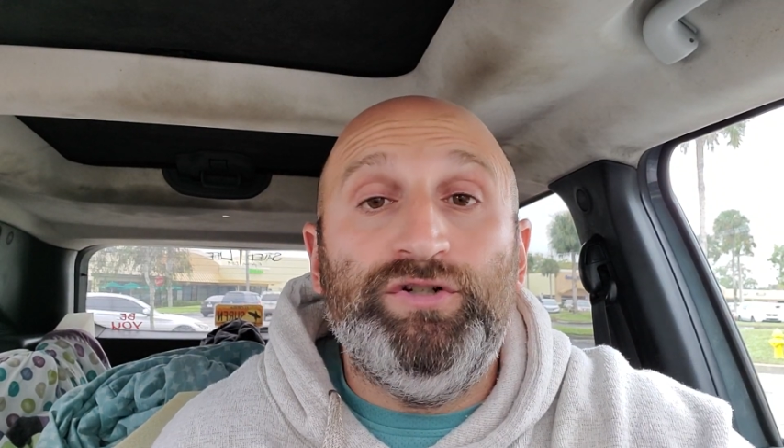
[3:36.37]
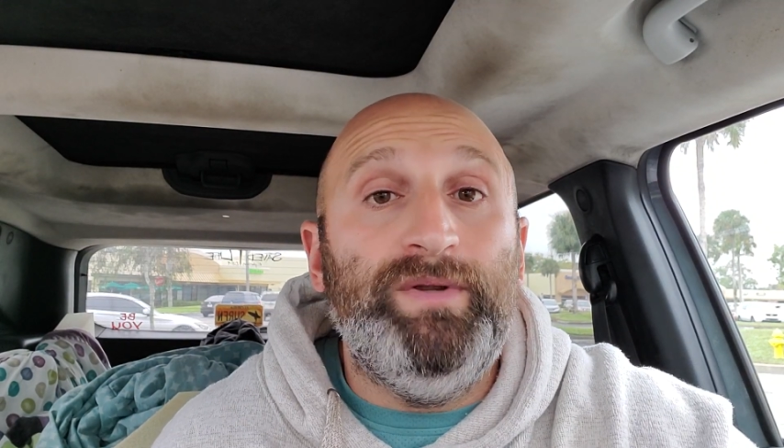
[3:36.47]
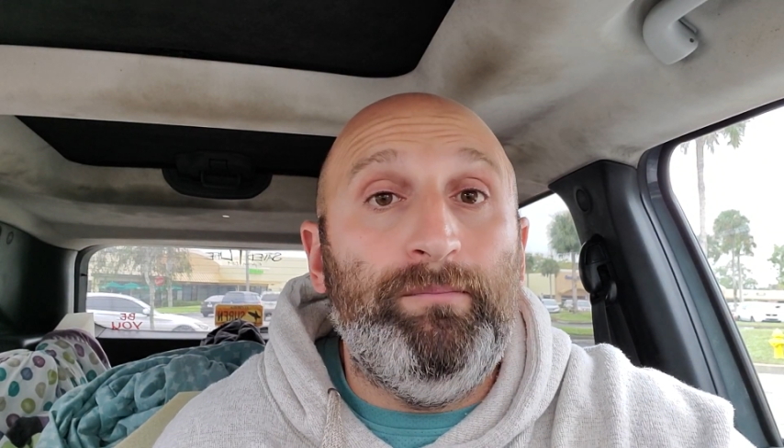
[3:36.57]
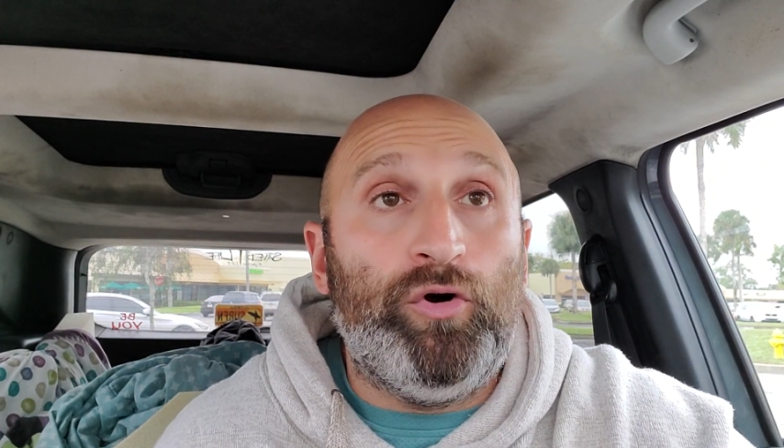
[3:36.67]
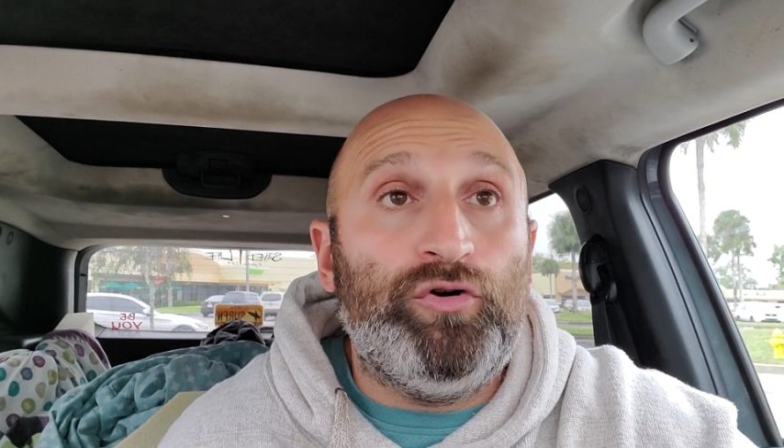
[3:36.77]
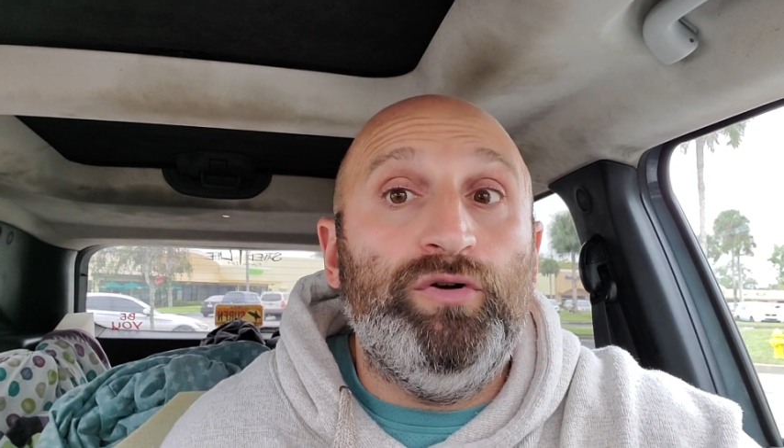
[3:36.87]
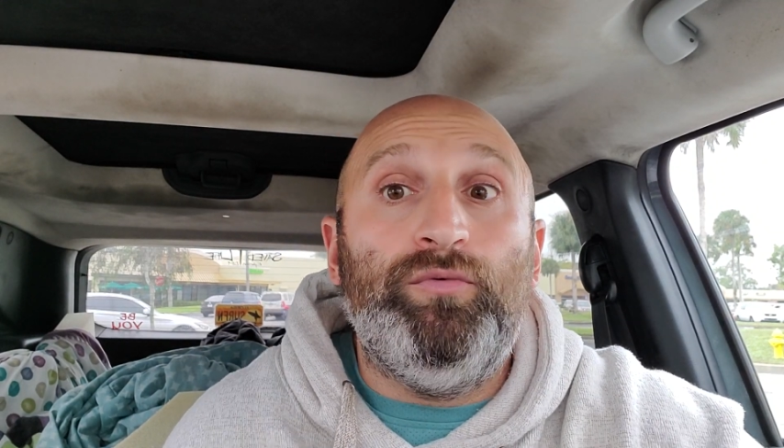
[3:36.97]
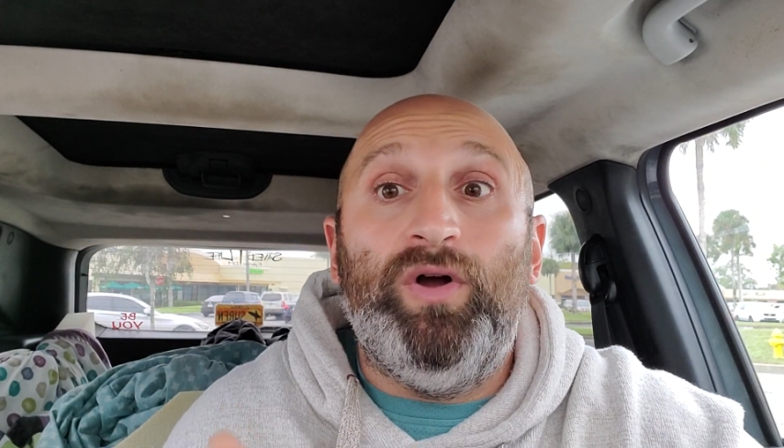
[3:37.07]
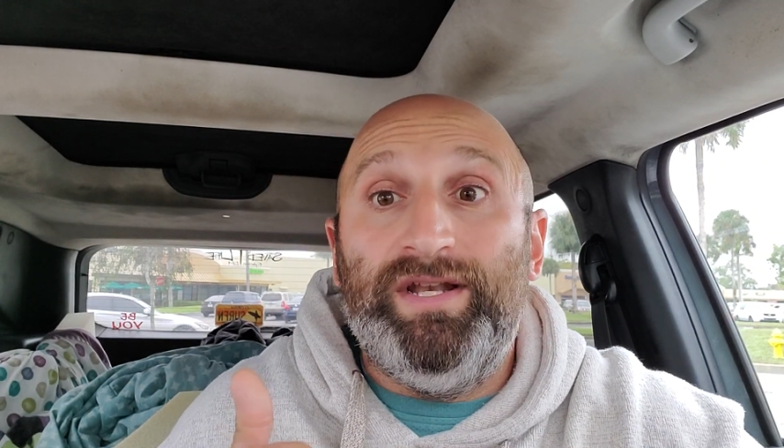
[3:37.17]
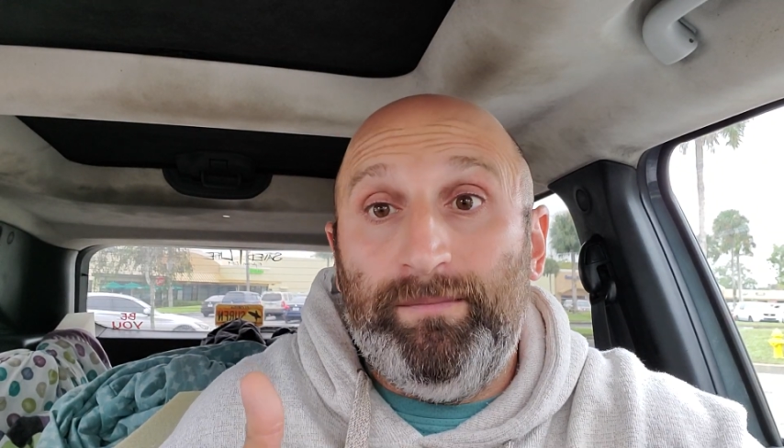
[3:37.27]
to be
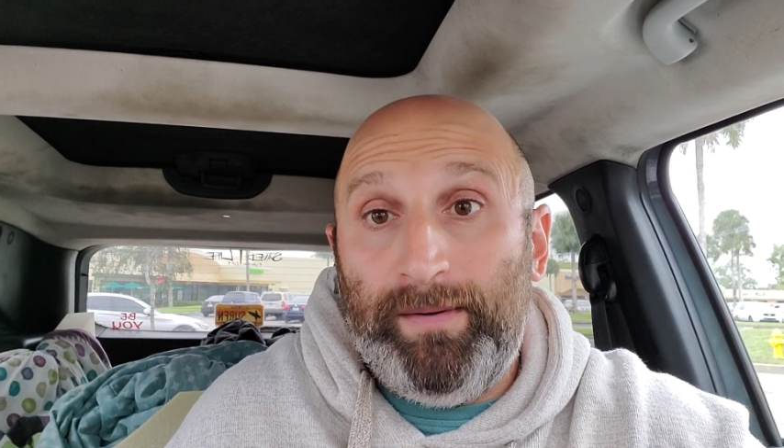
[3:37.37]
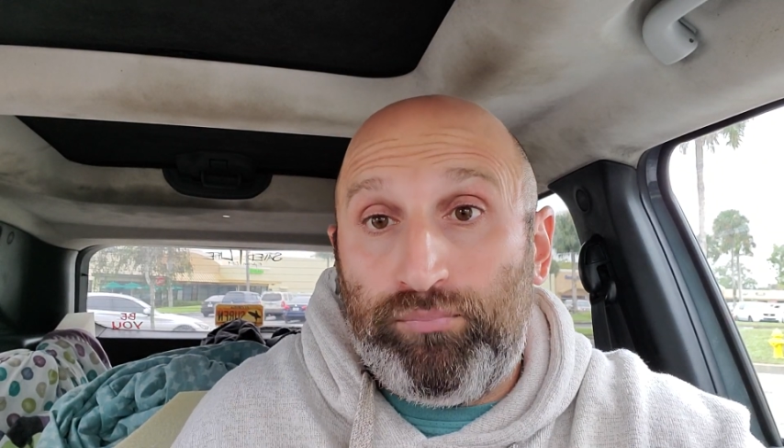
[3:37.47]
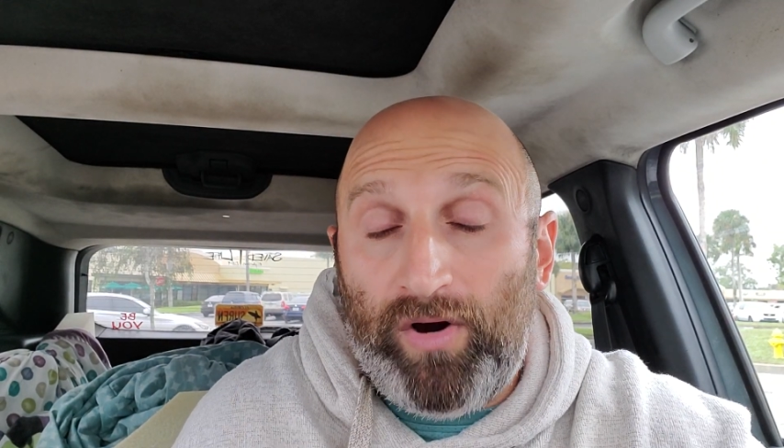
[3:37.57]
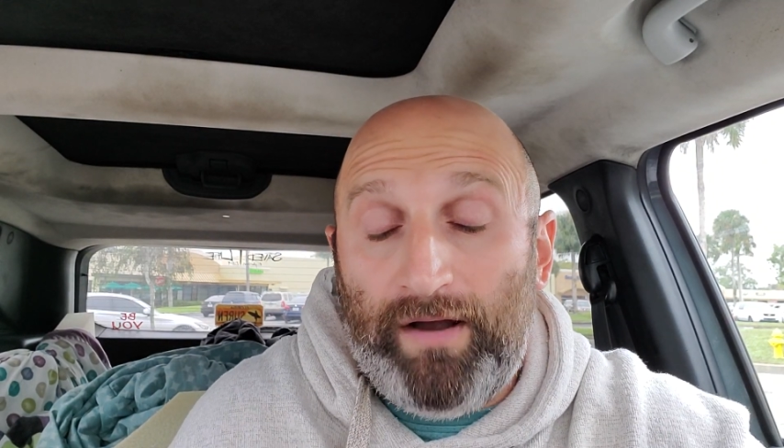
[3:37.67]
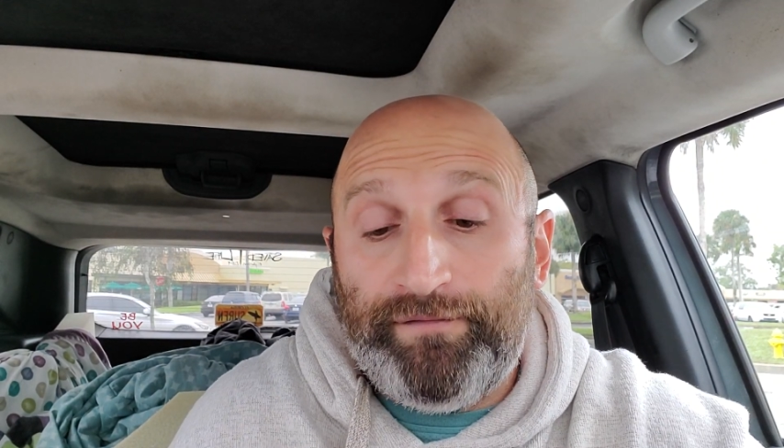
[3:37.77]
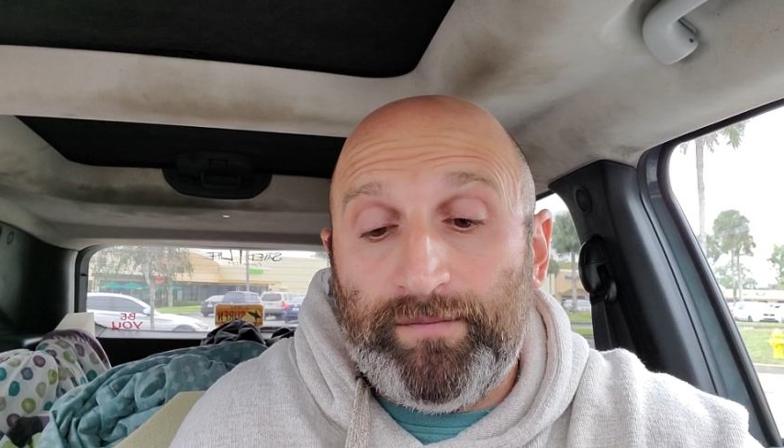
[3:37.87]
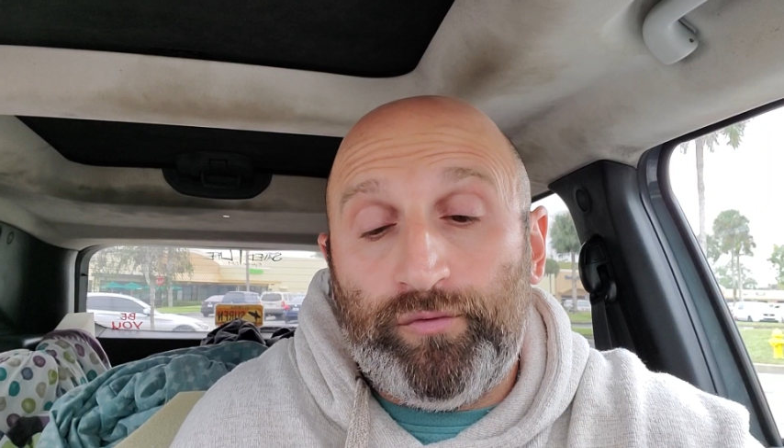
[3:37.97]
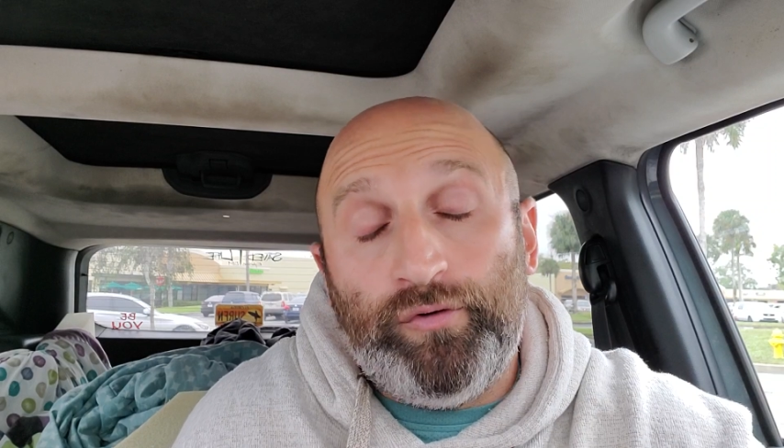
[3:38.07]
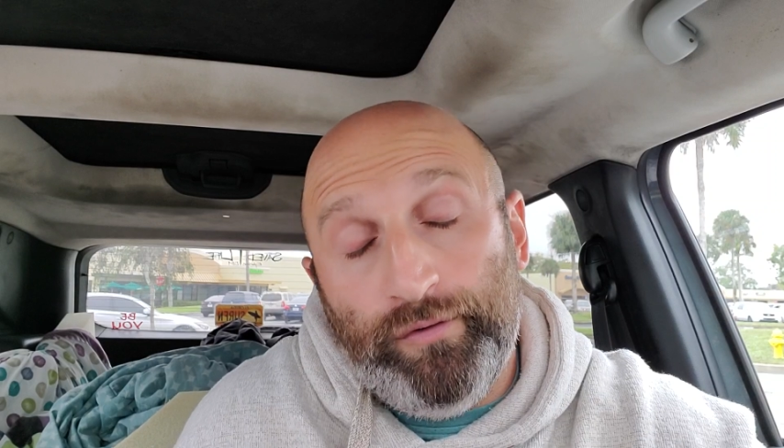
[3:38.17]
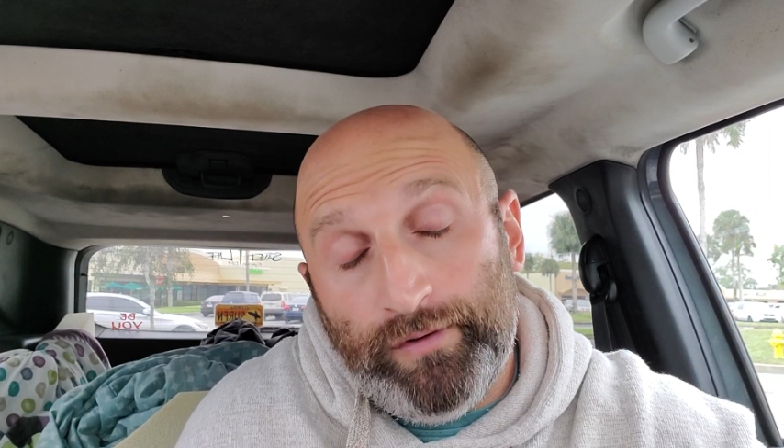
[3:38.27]
marketable, and to be
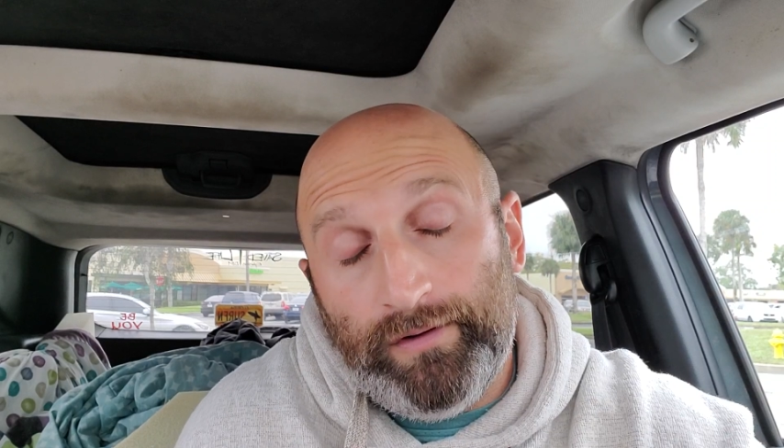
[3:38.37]
profitable